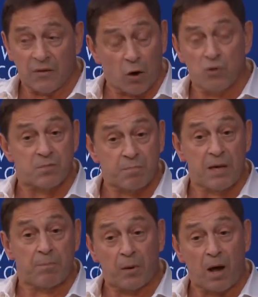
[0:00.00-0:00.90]
And those
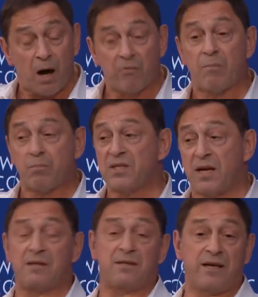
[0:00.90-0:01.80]
people are
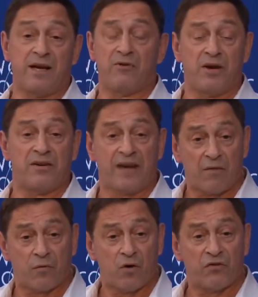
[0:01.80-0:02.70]
represented here in
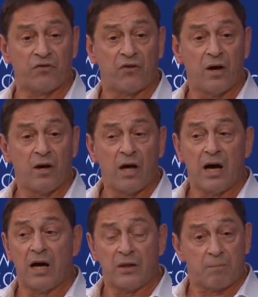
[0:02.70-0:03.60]
Davos,
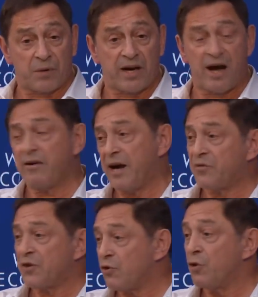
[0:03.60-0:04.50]
and the
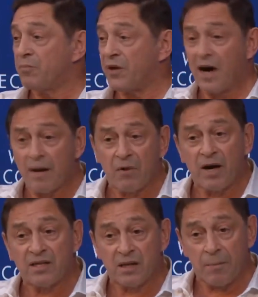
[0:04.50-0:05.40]
precariat, the group that I'm
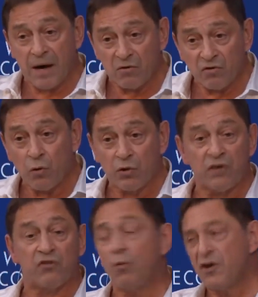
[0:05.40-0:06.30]
writing about and
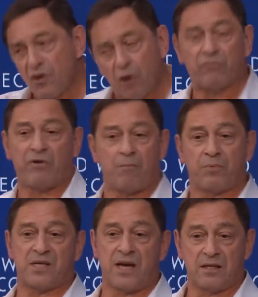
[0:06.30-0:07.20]
talking are not
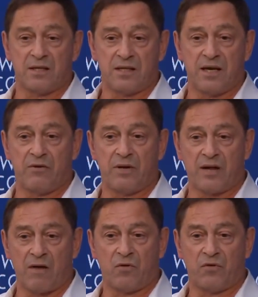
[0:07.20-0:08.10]
represented here in
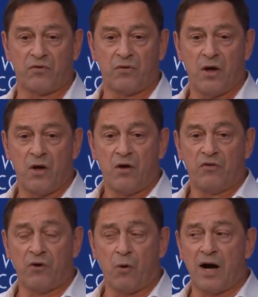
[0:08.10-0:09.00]
Davos.
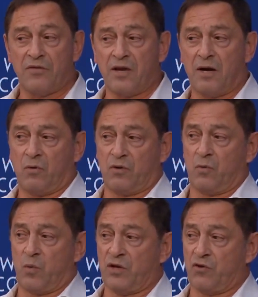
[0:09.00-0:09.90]
So I think
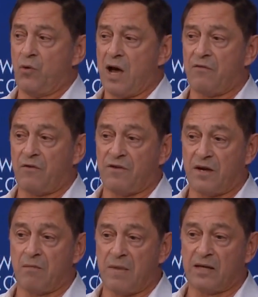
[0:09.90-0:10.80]
that we do have a
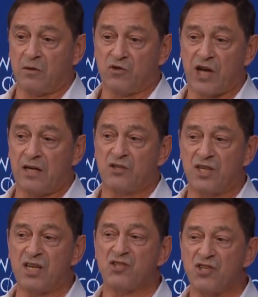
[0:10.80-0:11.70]
fundamental challenge,
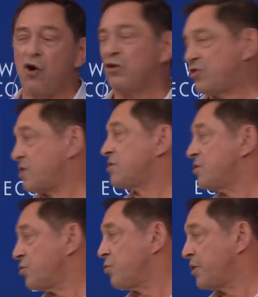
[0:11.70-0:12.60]
and it's not just
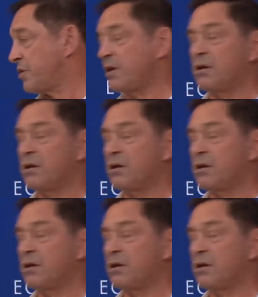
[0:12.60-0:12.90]
to do with